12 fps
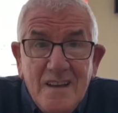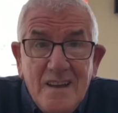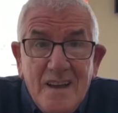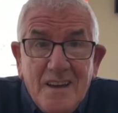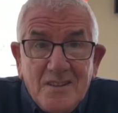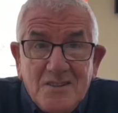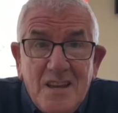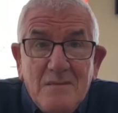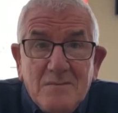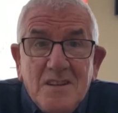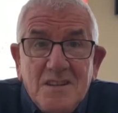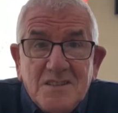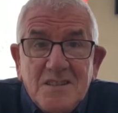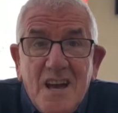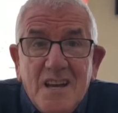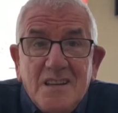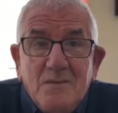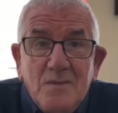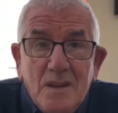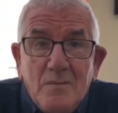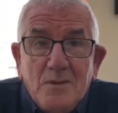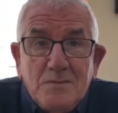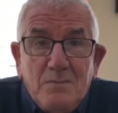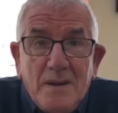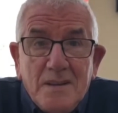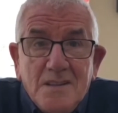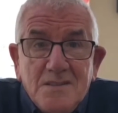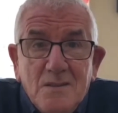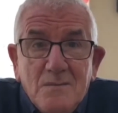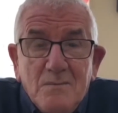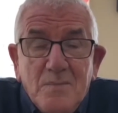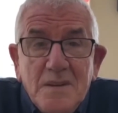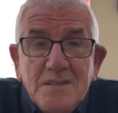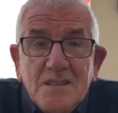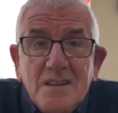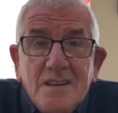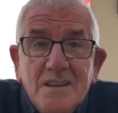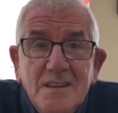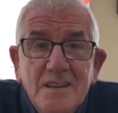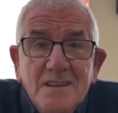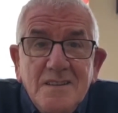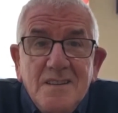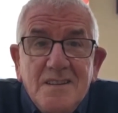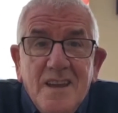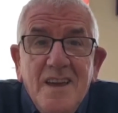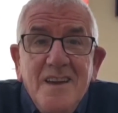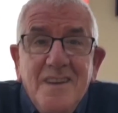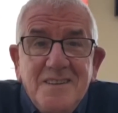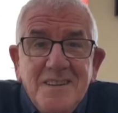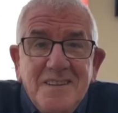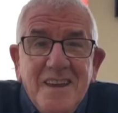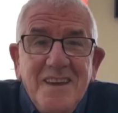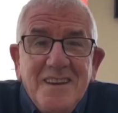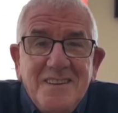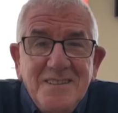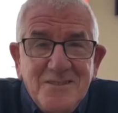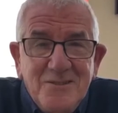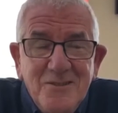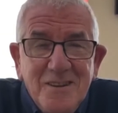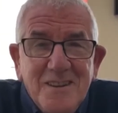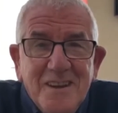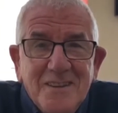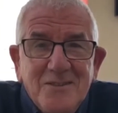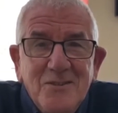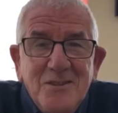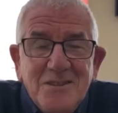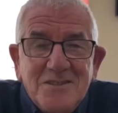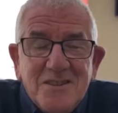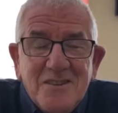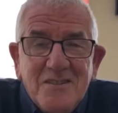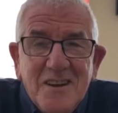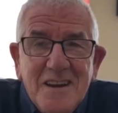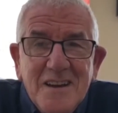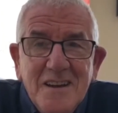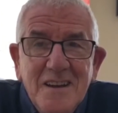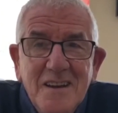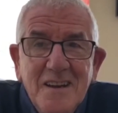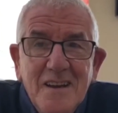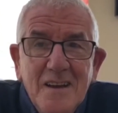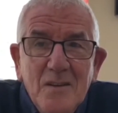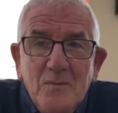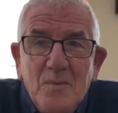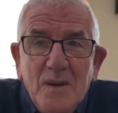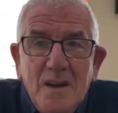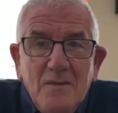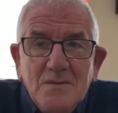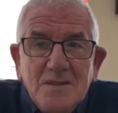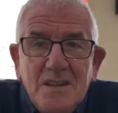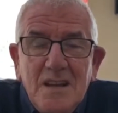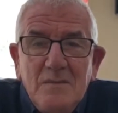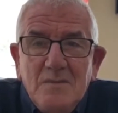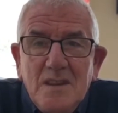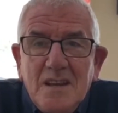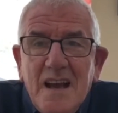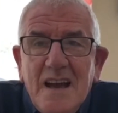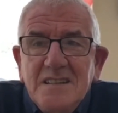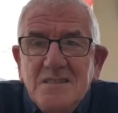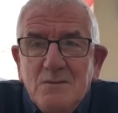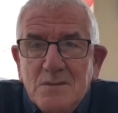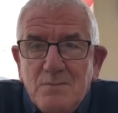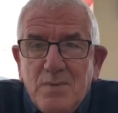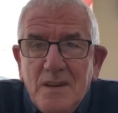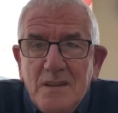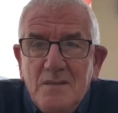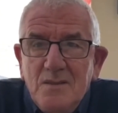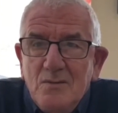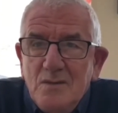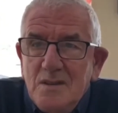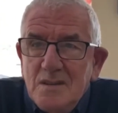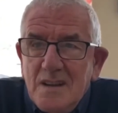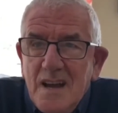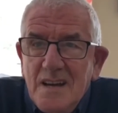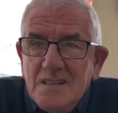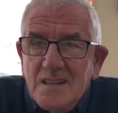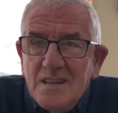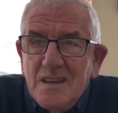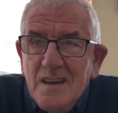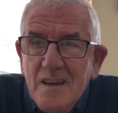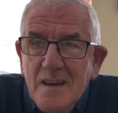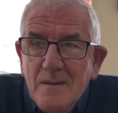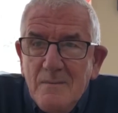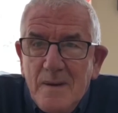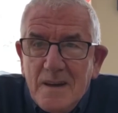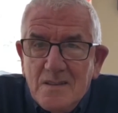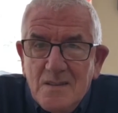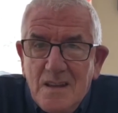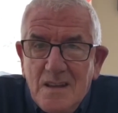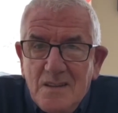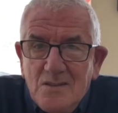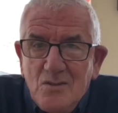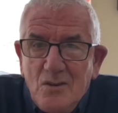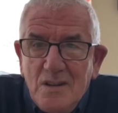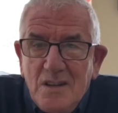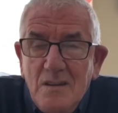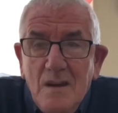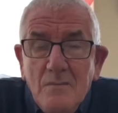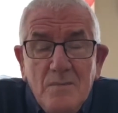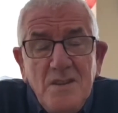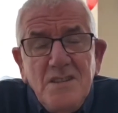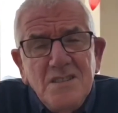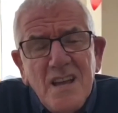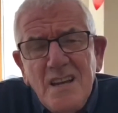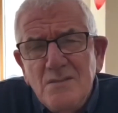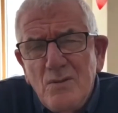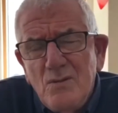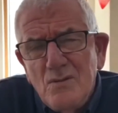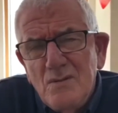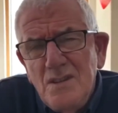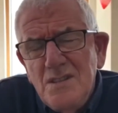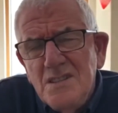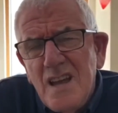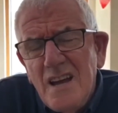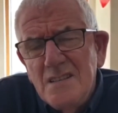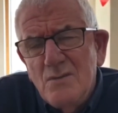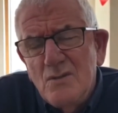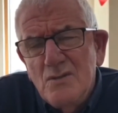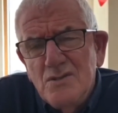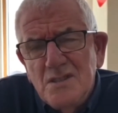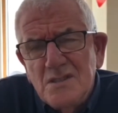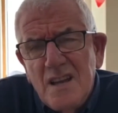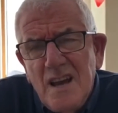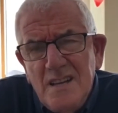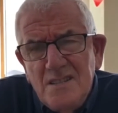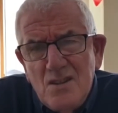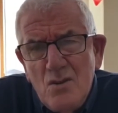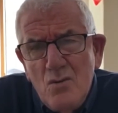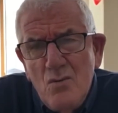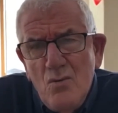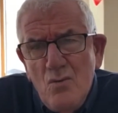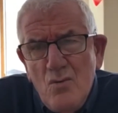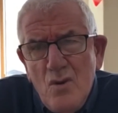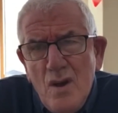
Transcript: except on the Saturday when the bus picked us up in Paisley to take us down to Stranraer. But it was great. But the guys that was played, you know, you had guys like Big John Heat. But these guys were all just guys who